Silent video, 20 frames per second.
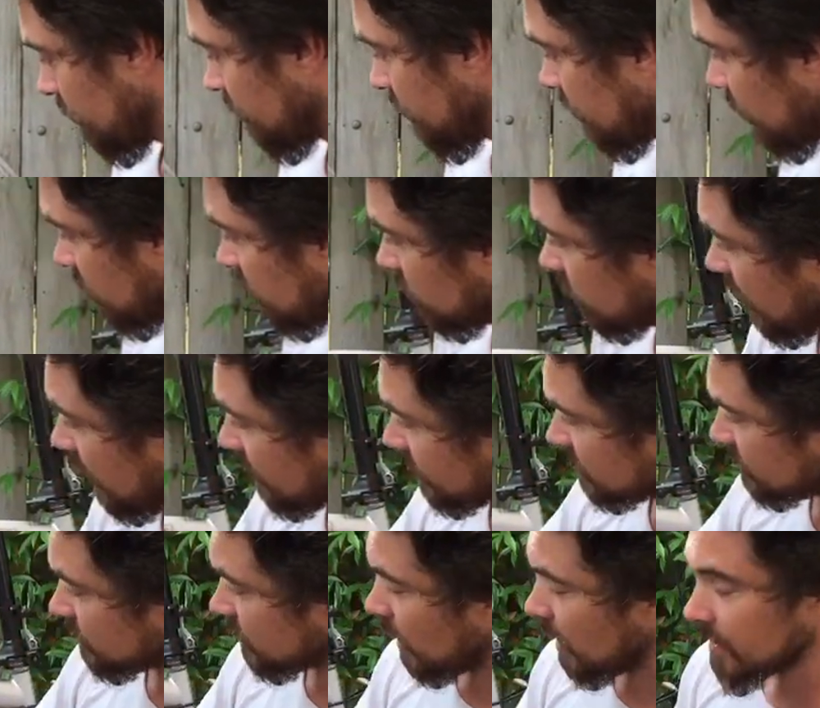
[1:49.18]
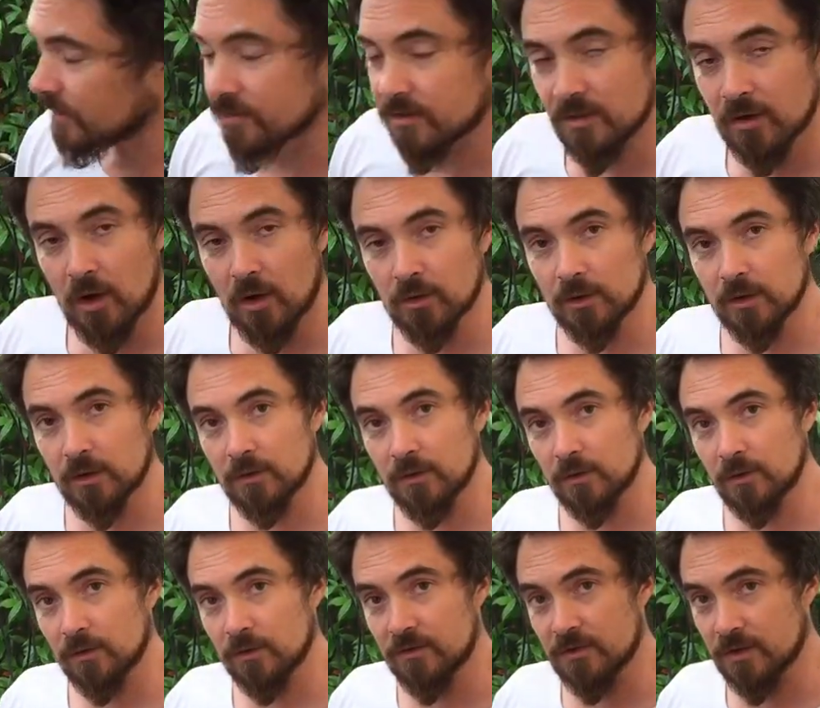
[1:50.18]
The crank size on a
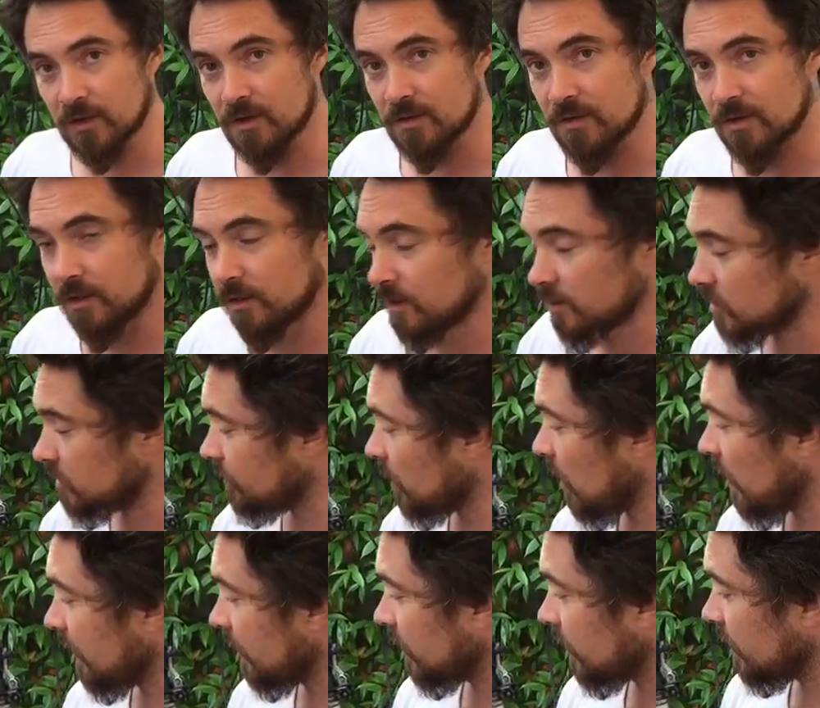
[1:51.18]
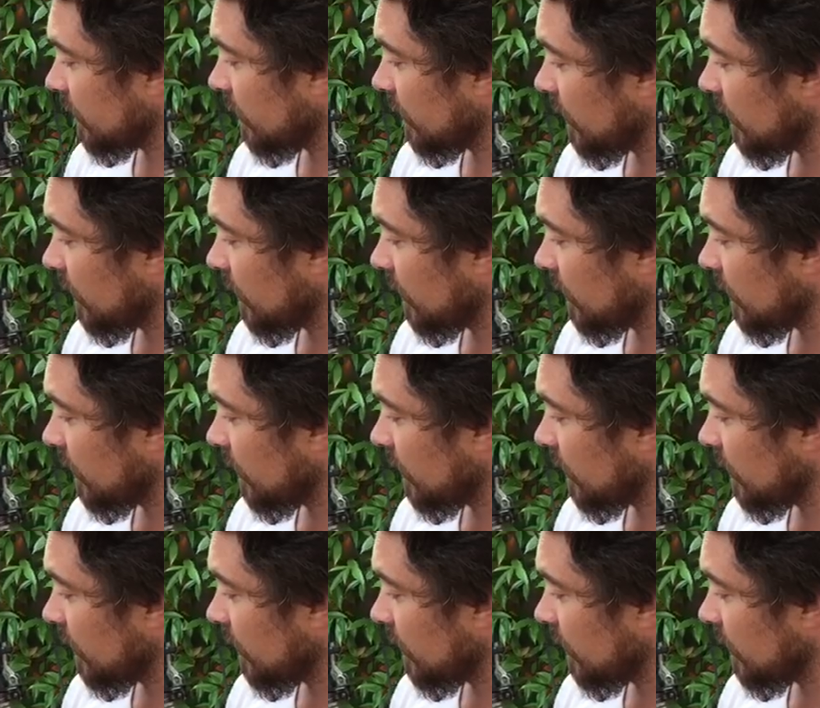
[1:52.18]
16-inch bike